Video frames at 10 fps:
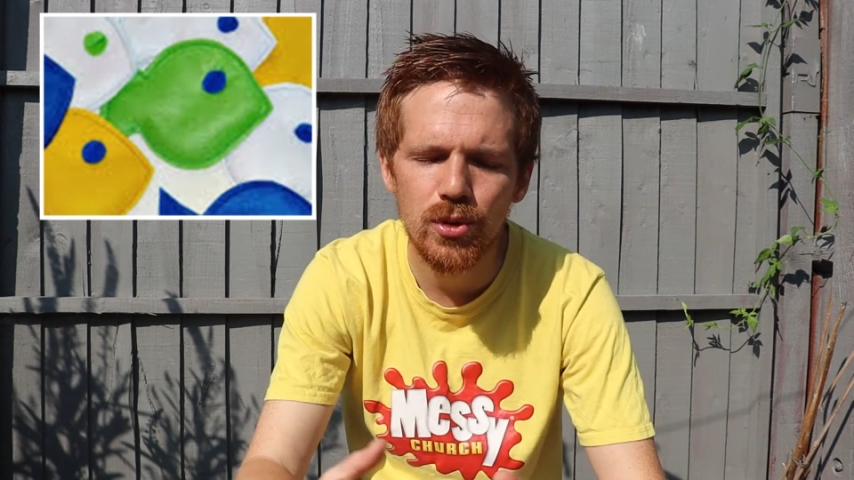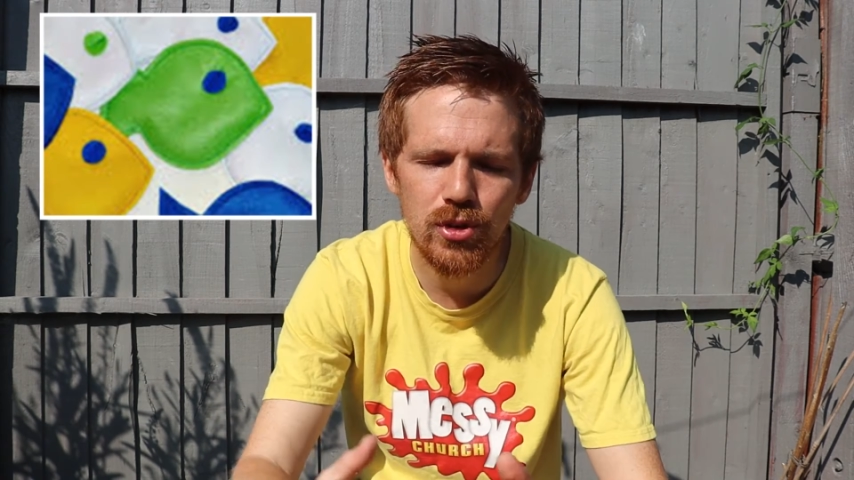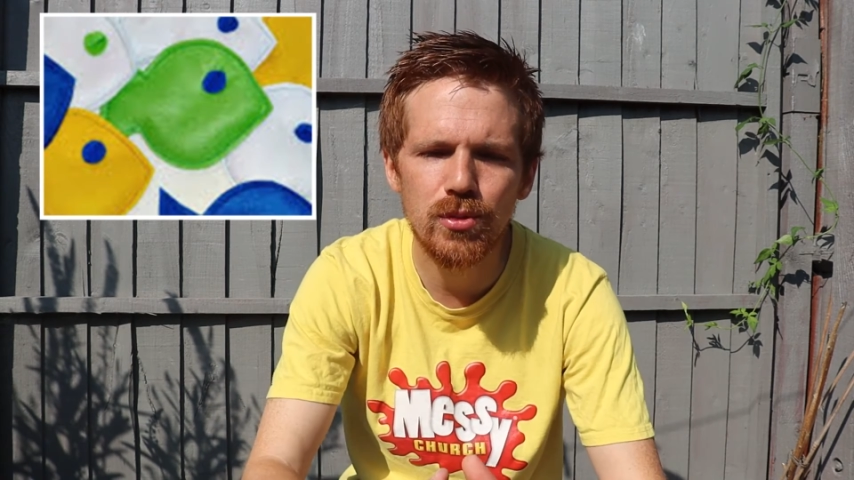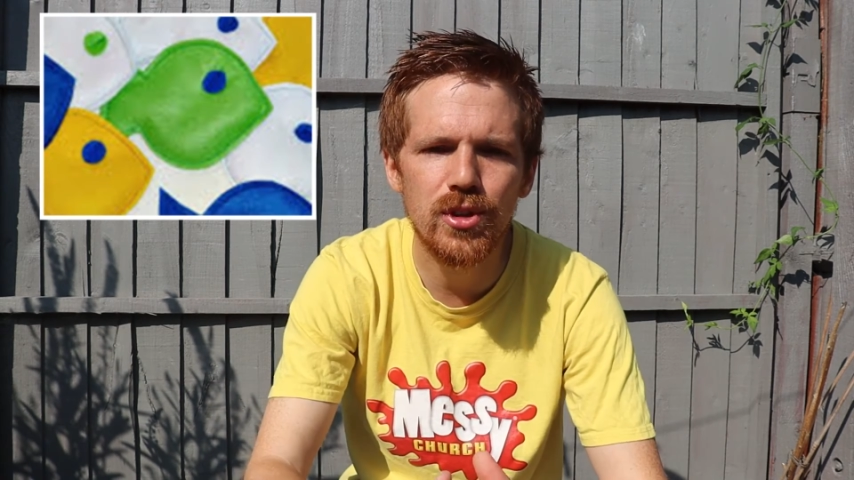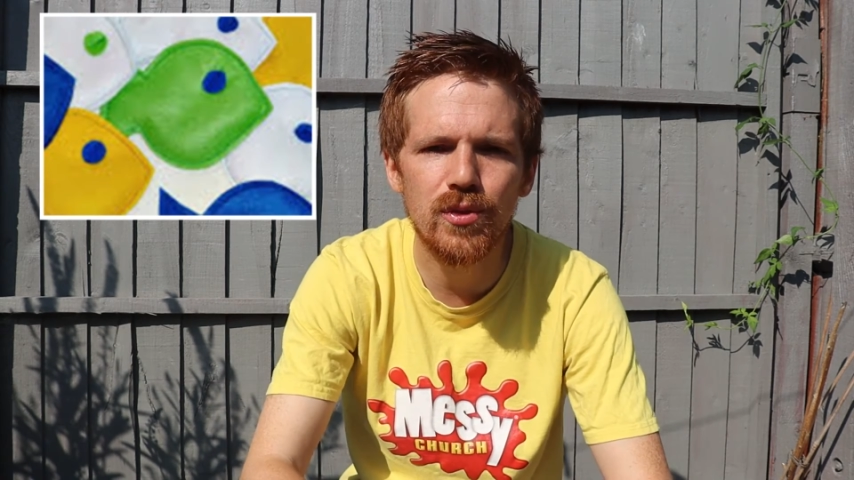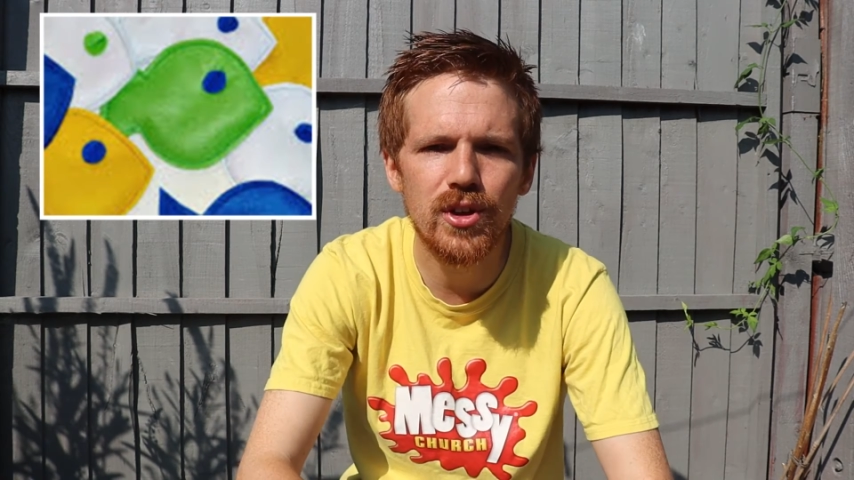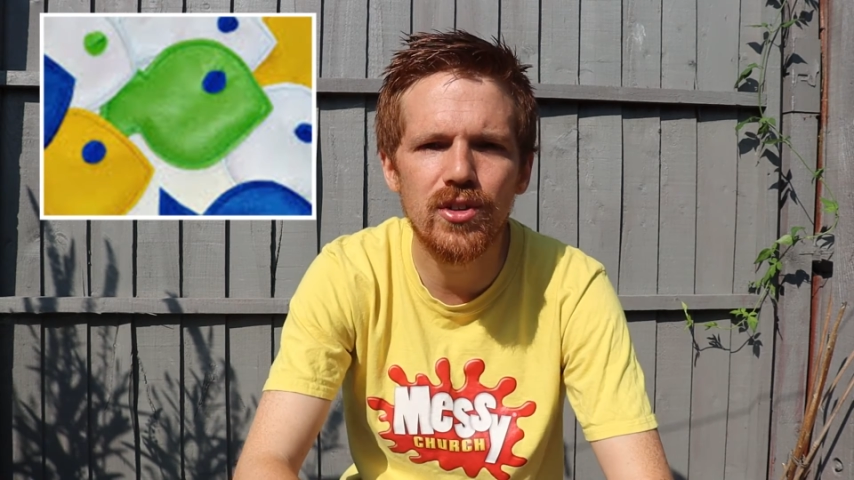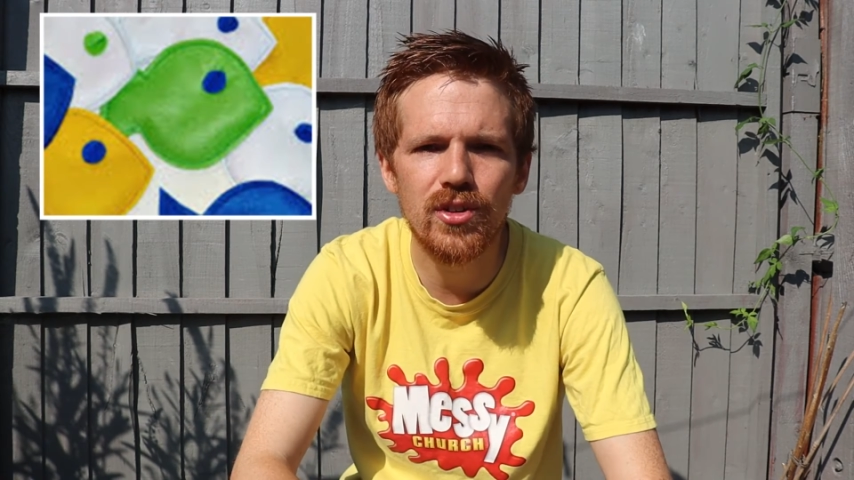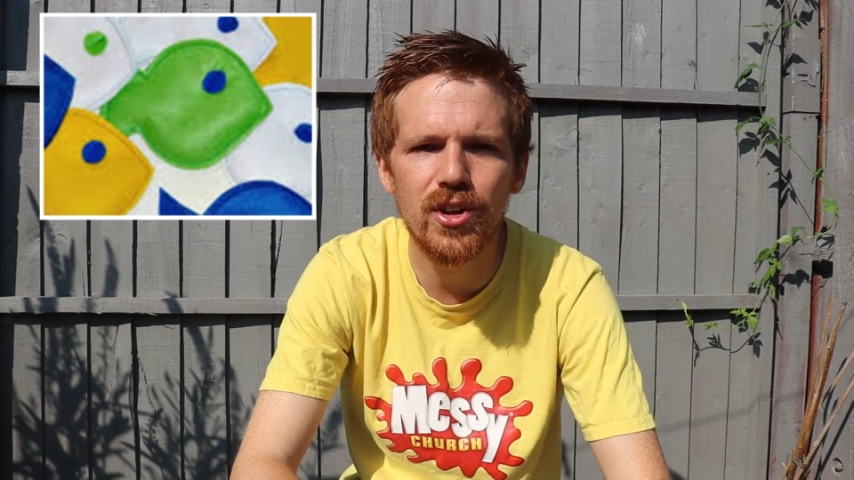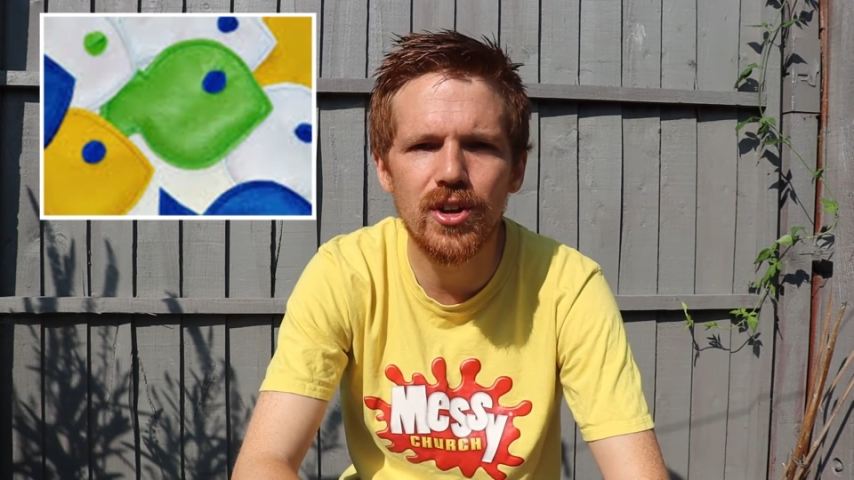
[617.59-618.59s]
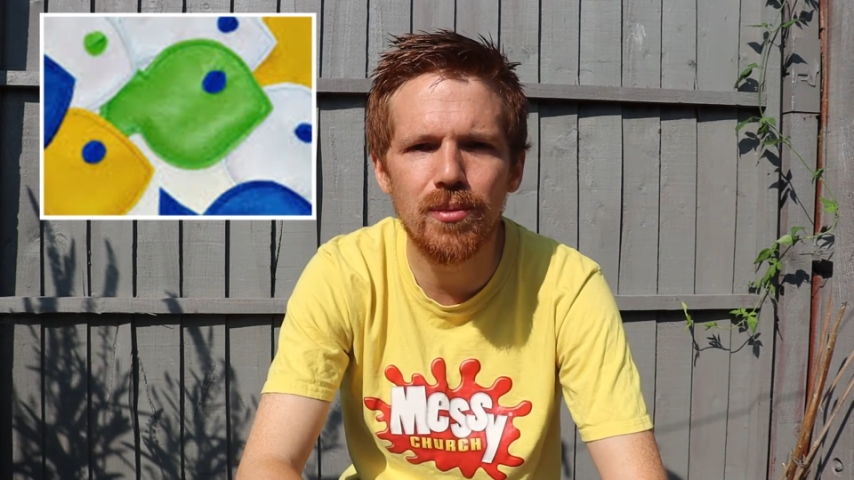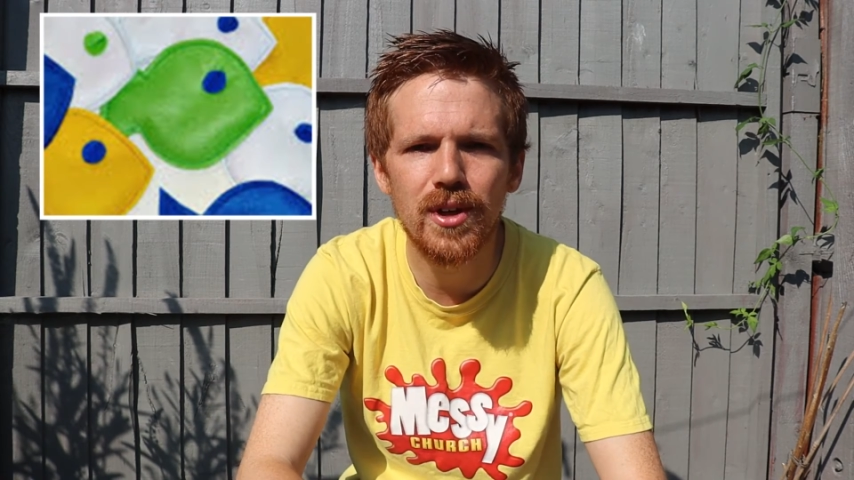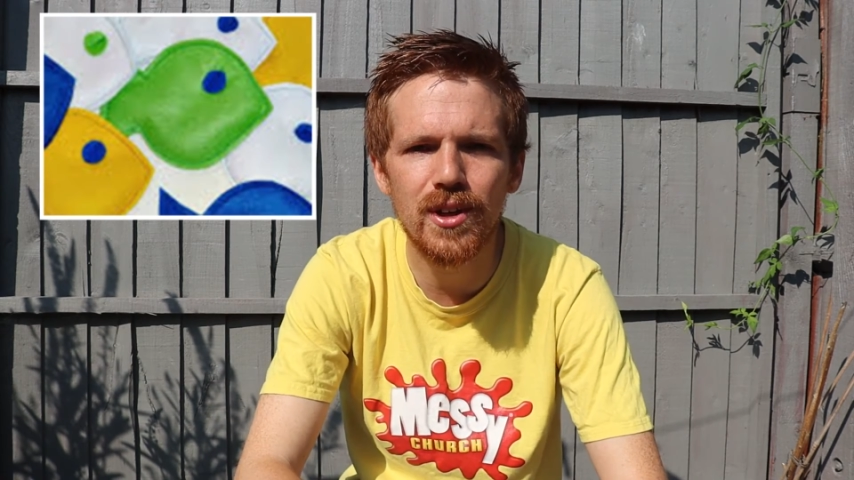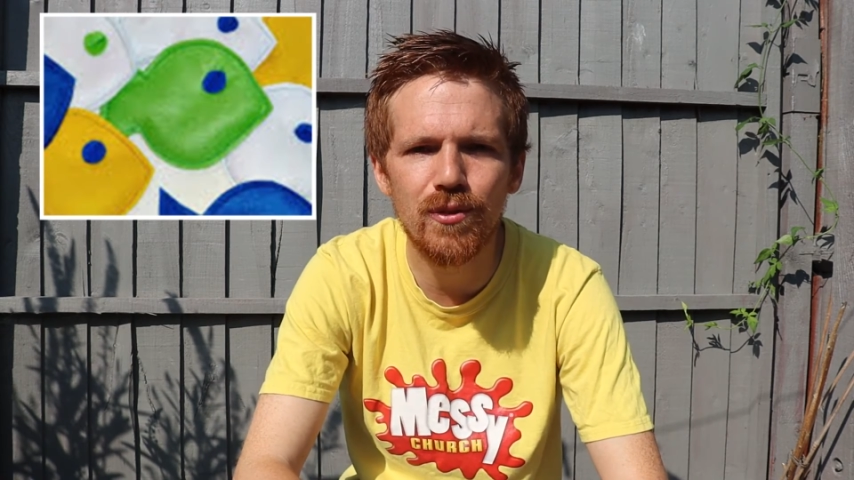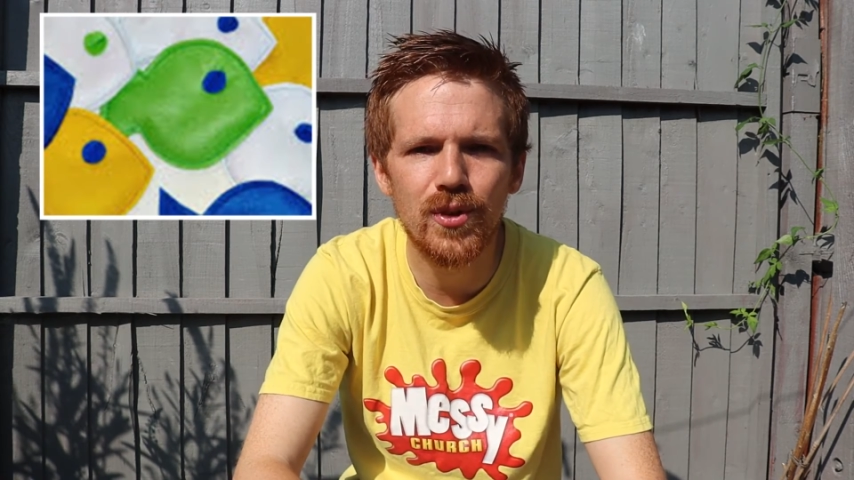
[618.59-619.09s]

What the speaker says: Put some stuff in inside and make a